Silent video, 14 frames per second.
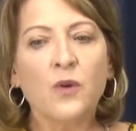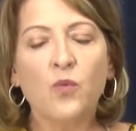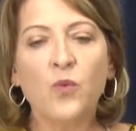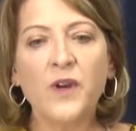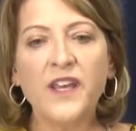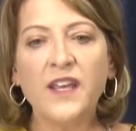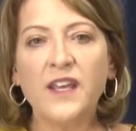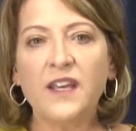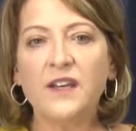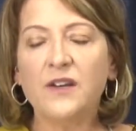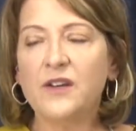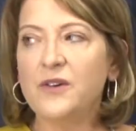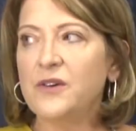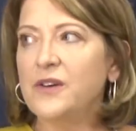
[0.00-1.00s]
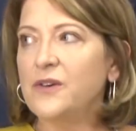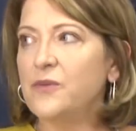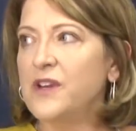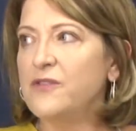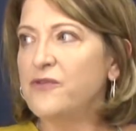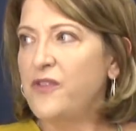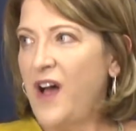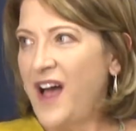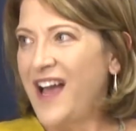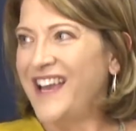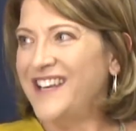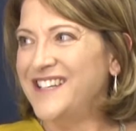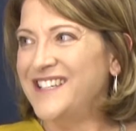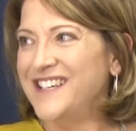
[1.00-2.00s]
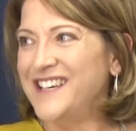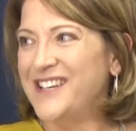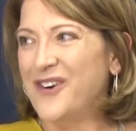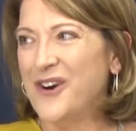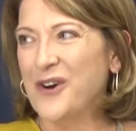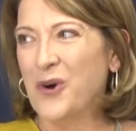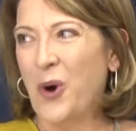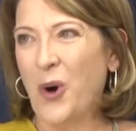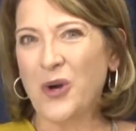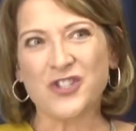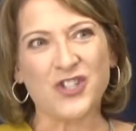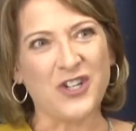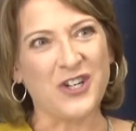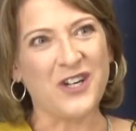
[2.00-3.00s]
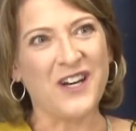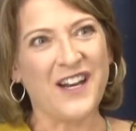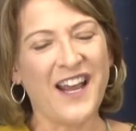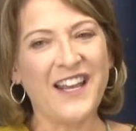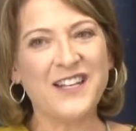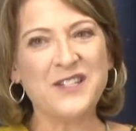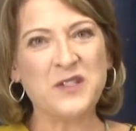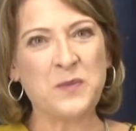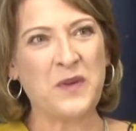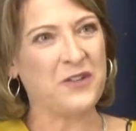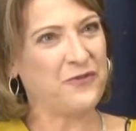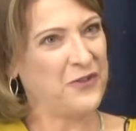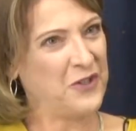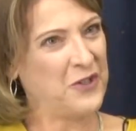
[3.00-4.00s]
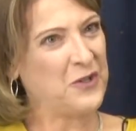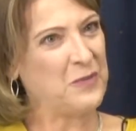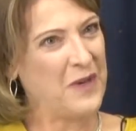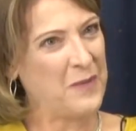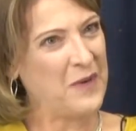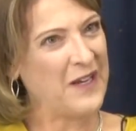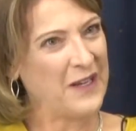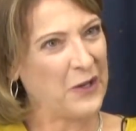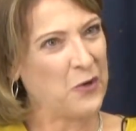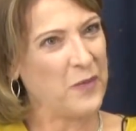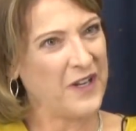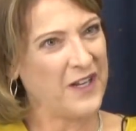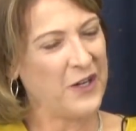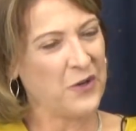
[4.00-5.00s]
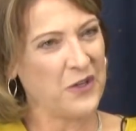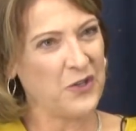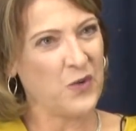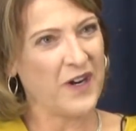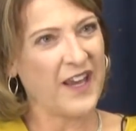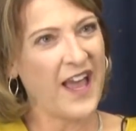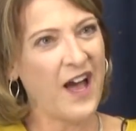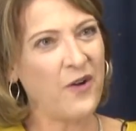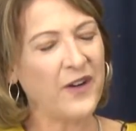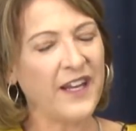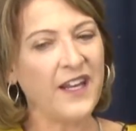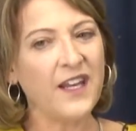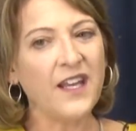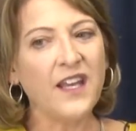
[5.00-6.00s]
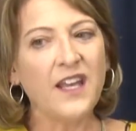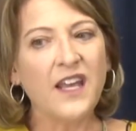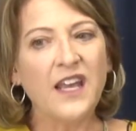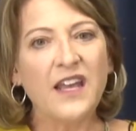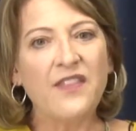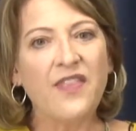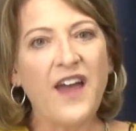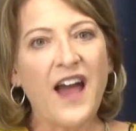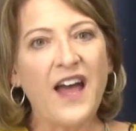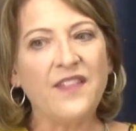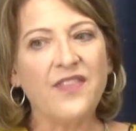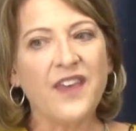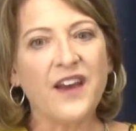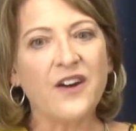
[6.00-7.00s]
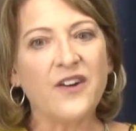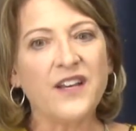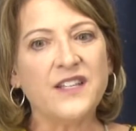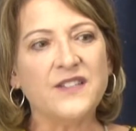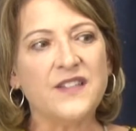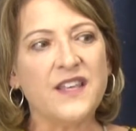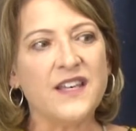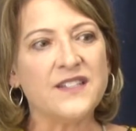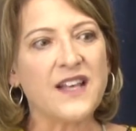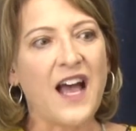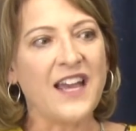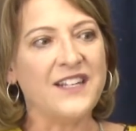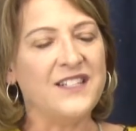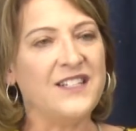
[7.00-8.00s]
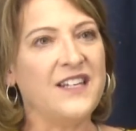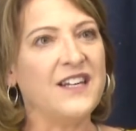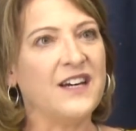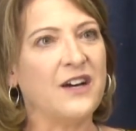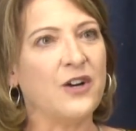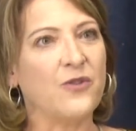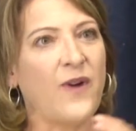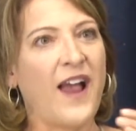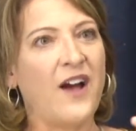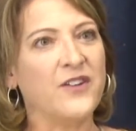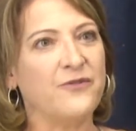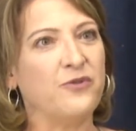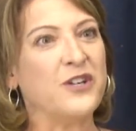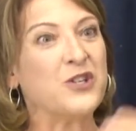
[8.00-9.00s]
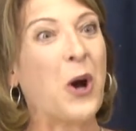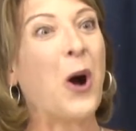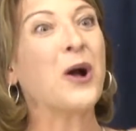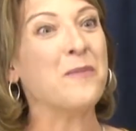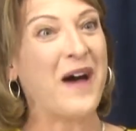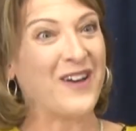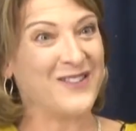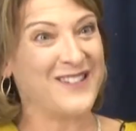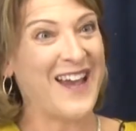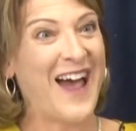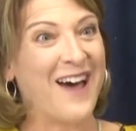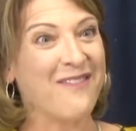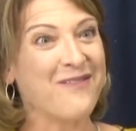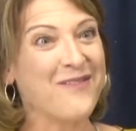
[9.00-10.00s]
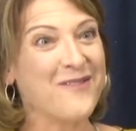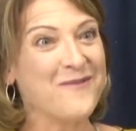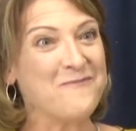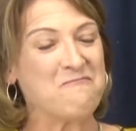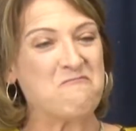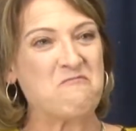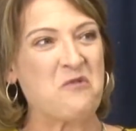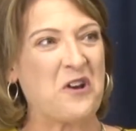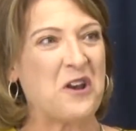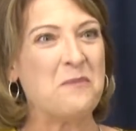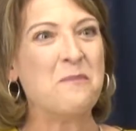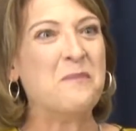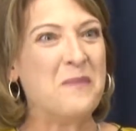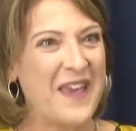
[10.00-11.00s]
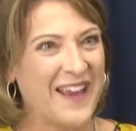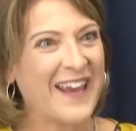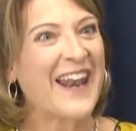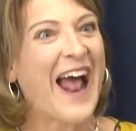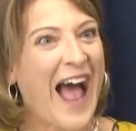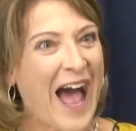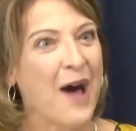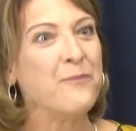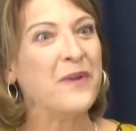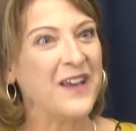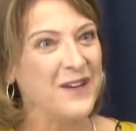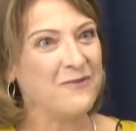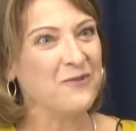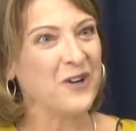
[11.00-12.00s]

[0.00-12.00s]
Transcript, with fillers: We, we find in our culture, and I can speak for maybe a little bit here in York County, that there is this idea around if we talk about death, we're going to make it happen.